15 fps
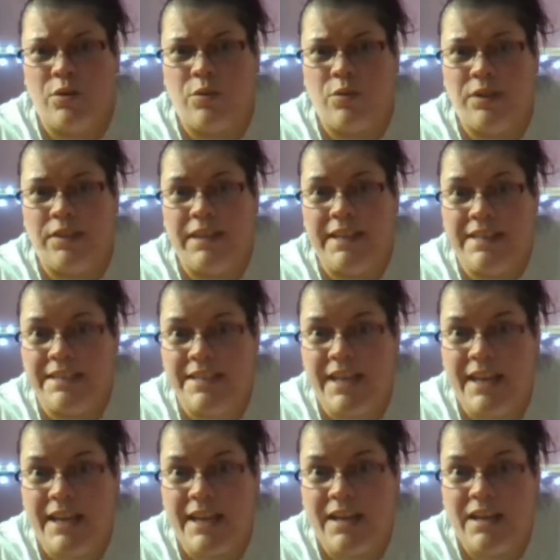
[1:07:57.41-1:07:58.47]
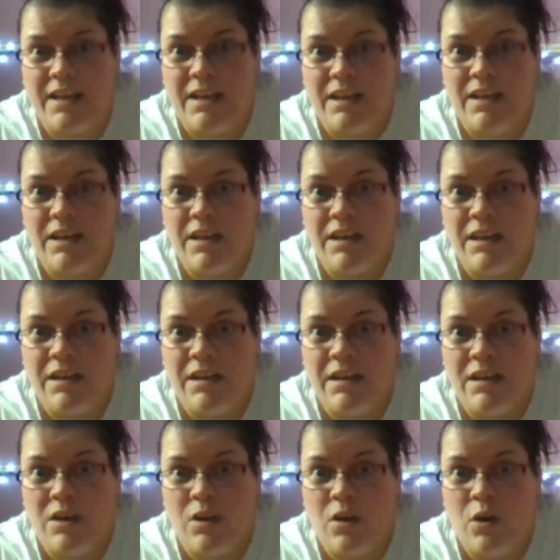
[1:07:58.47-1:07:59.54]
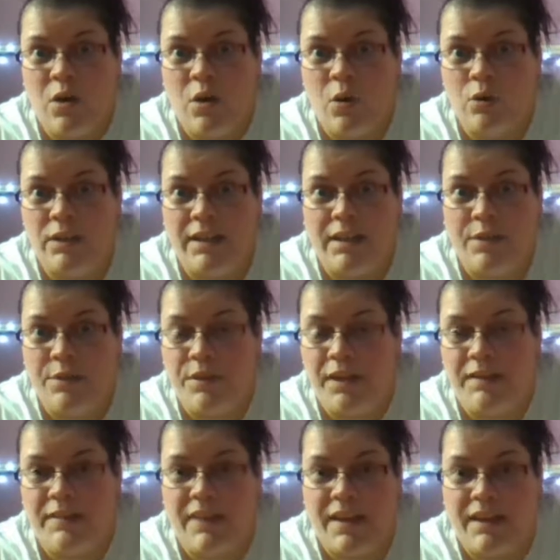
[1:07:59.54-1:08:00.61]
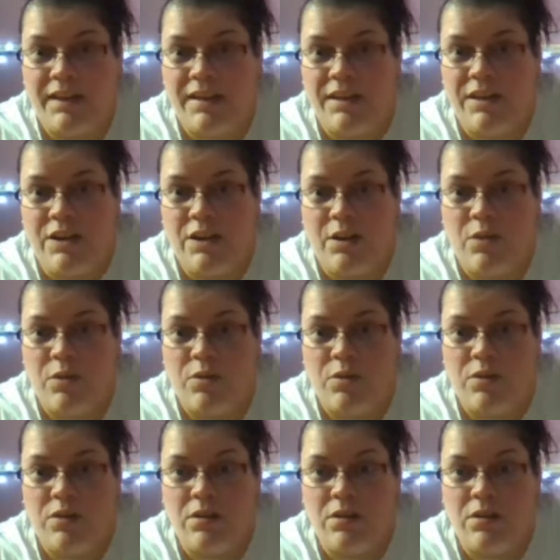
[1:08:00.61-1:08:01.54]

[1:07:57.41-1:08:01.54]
release it only to think that, you know,